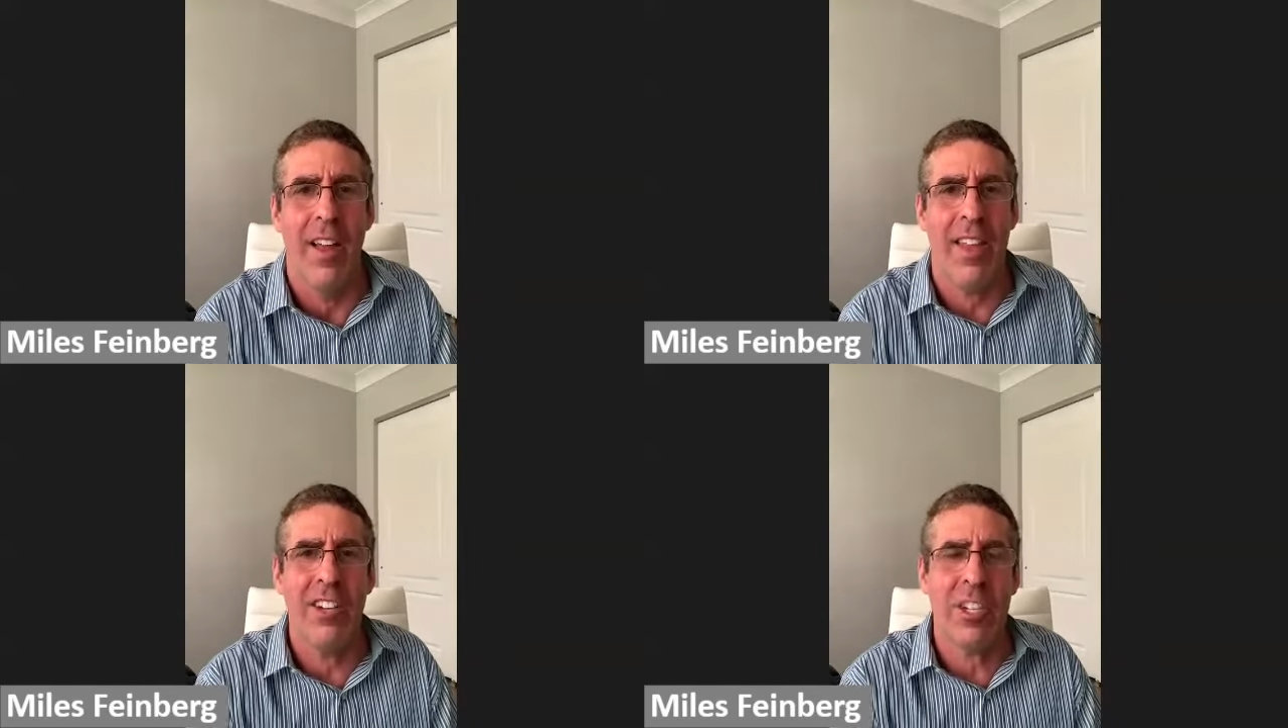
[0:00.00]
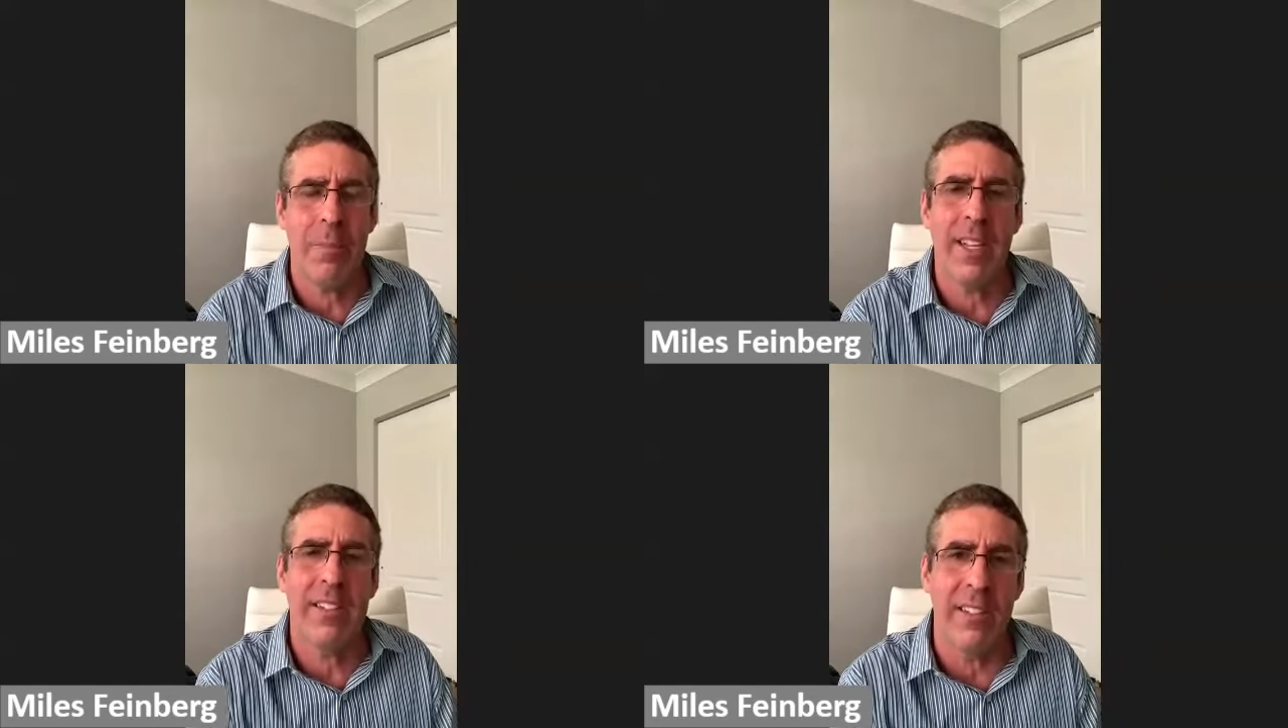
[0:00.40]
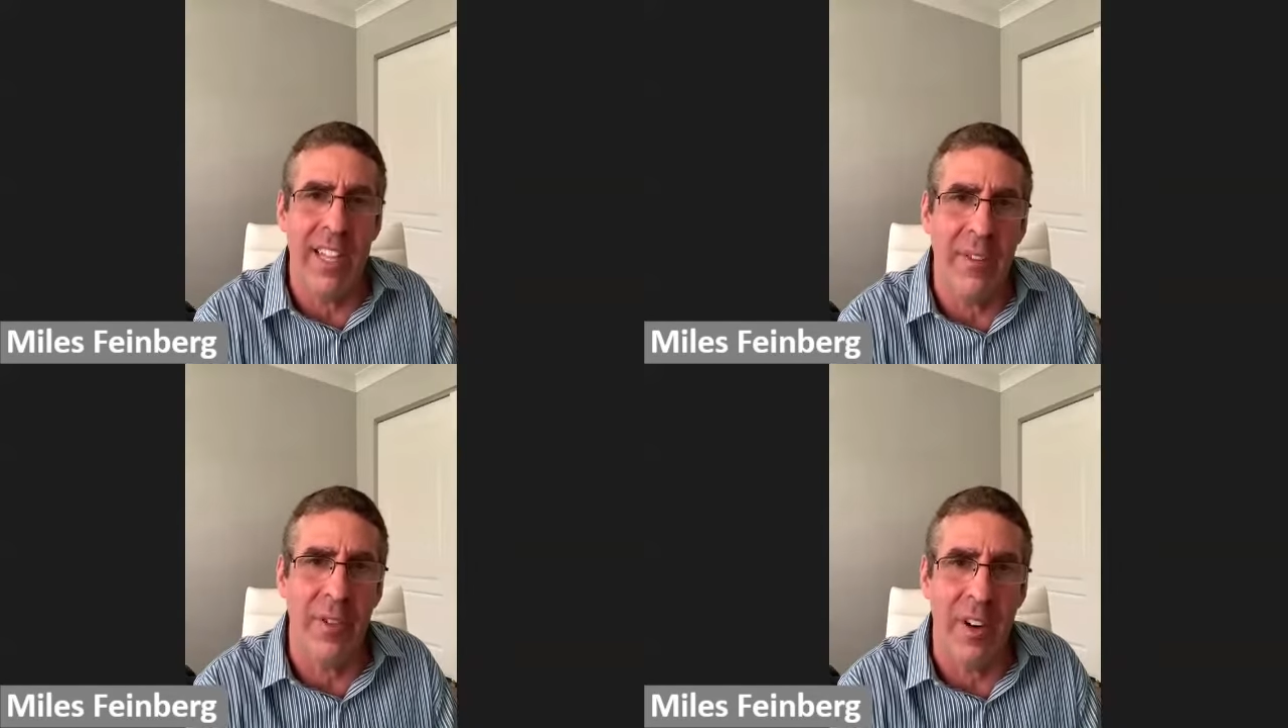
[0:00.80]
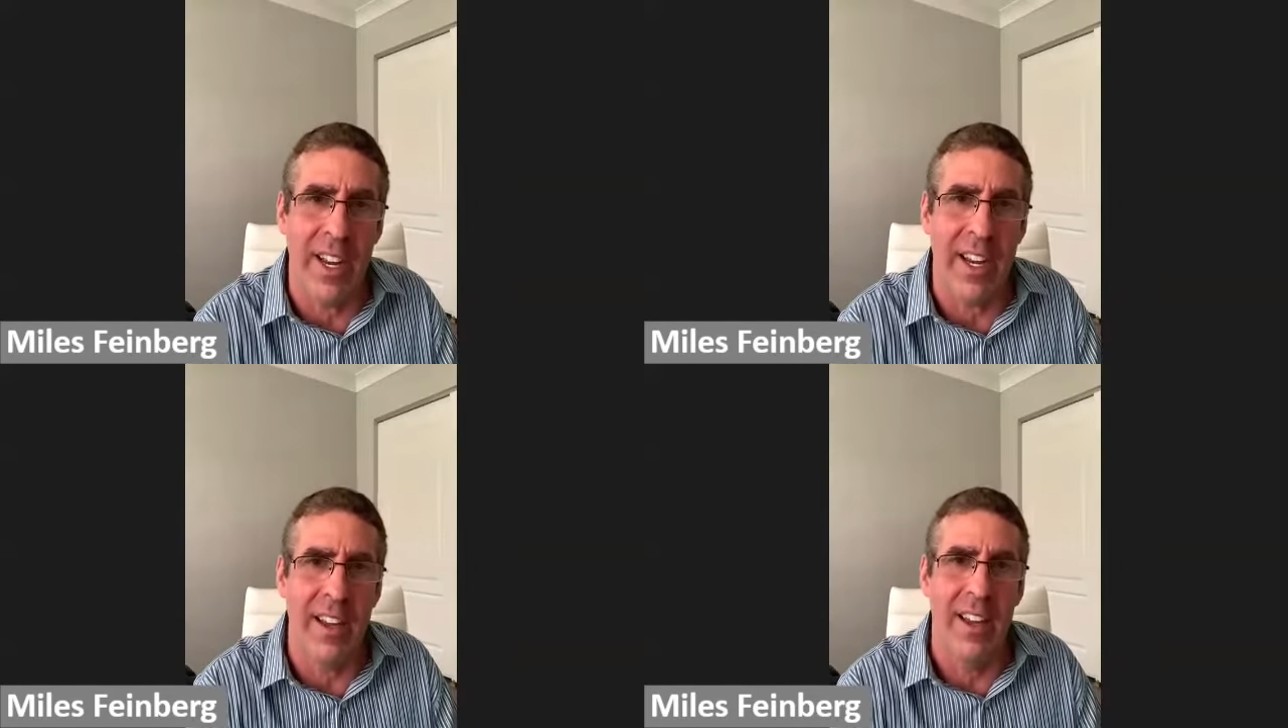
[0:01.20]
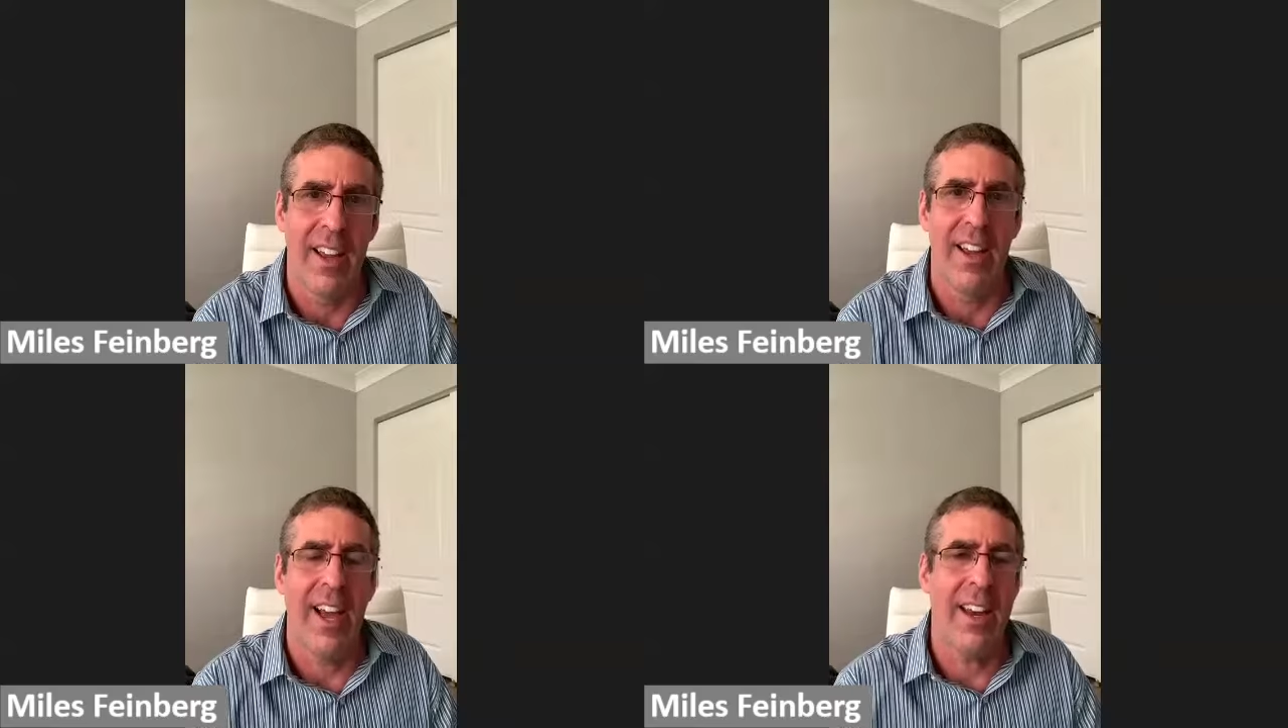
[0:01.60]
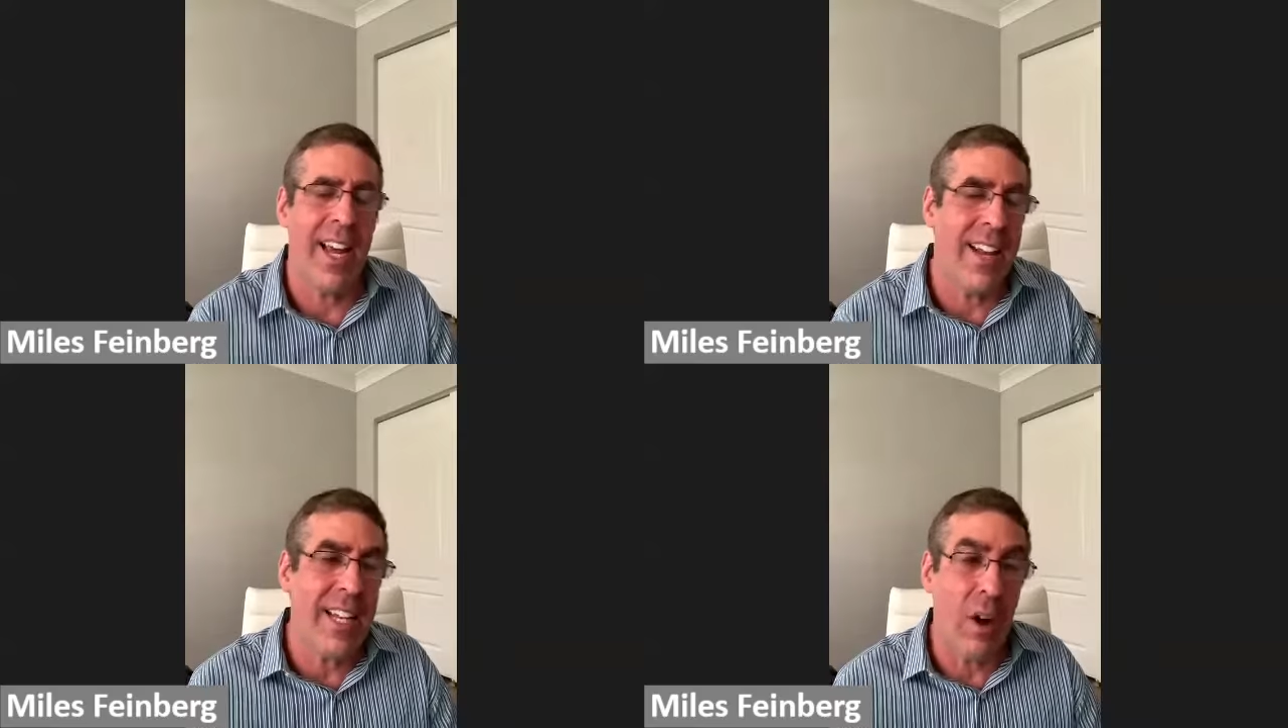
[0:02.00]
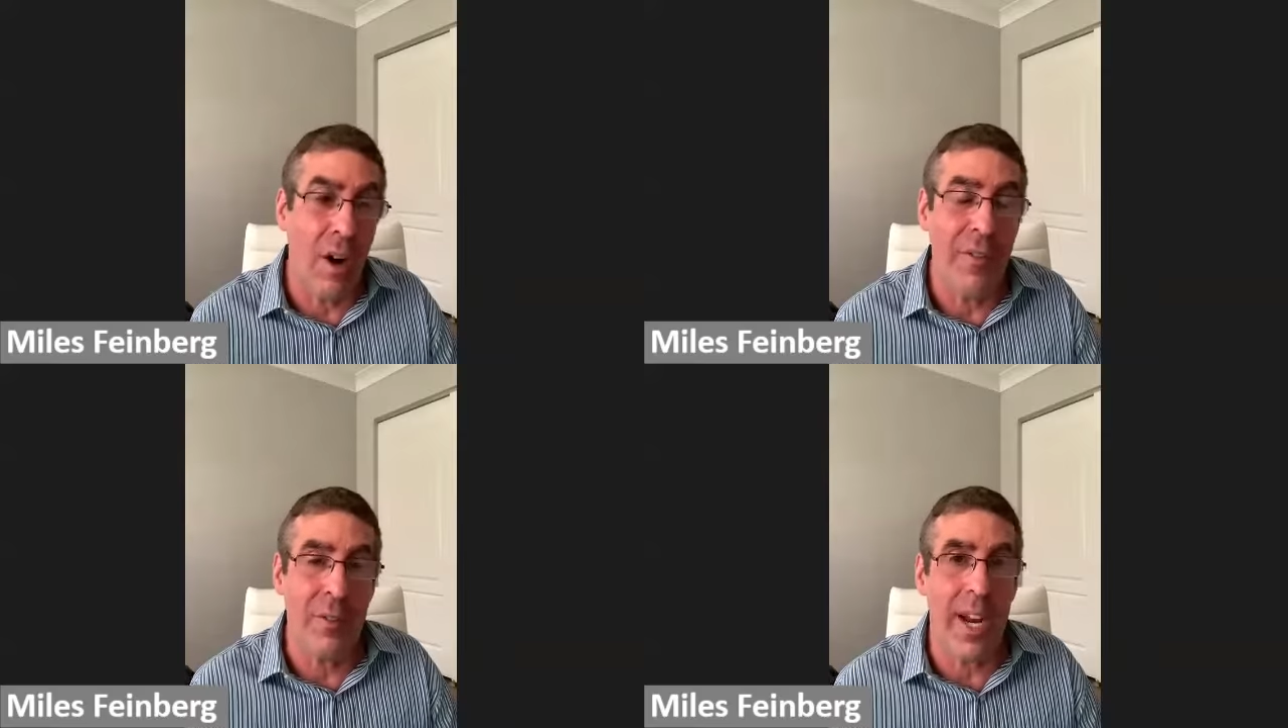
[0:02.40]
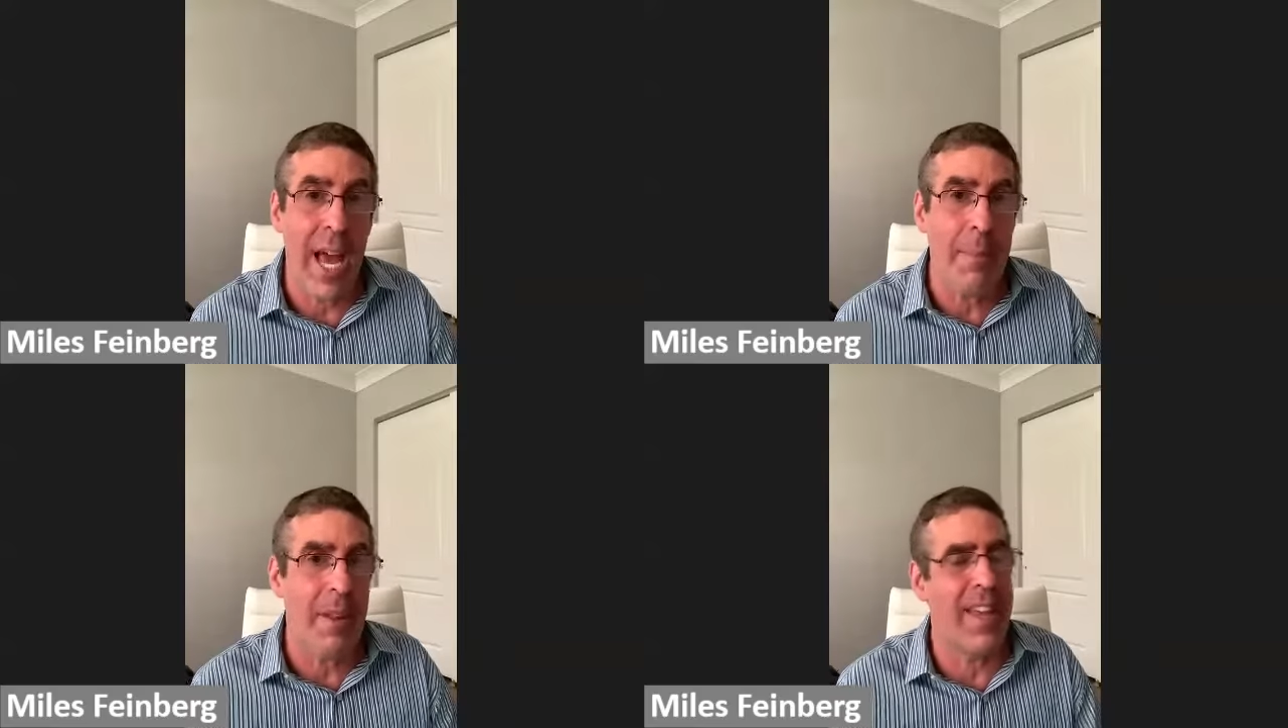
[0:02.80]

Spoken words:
They should be delivering. And that often what happened.